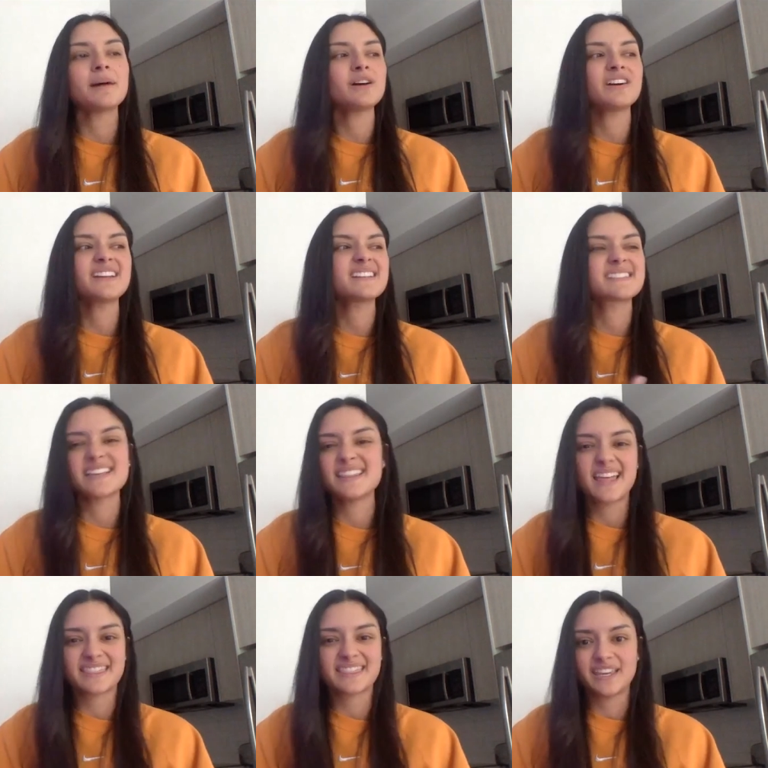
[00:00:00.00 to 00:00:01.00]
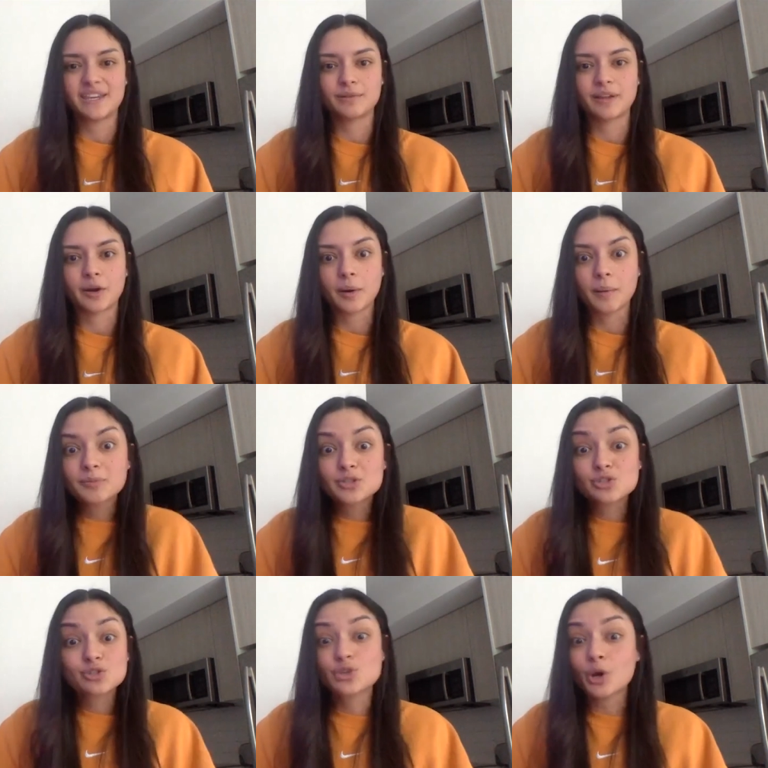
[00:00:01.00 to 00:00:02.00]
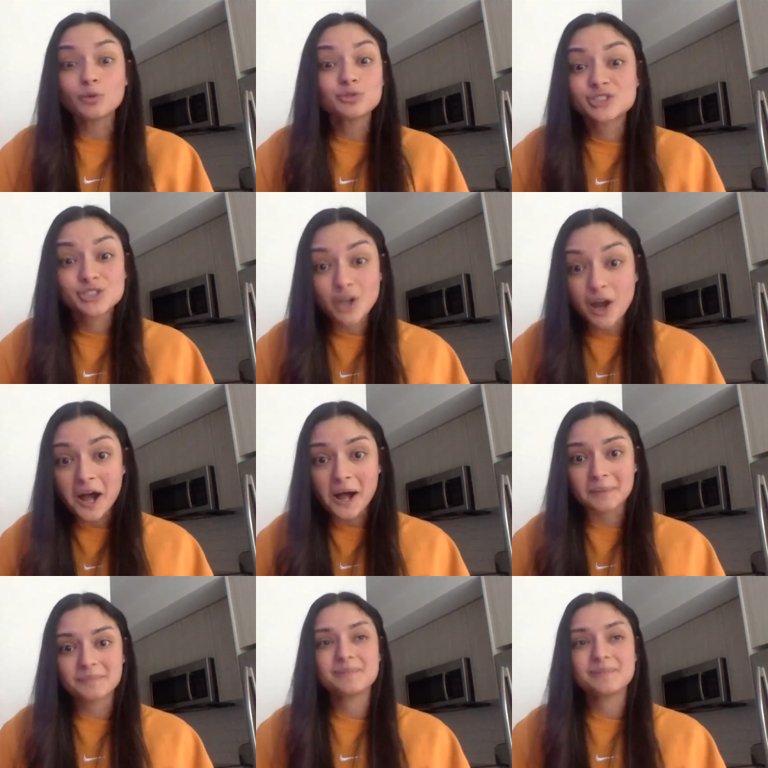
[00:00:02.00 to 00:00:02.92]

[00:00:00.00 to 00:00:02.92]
not going to send that thank you letter. But don't stop,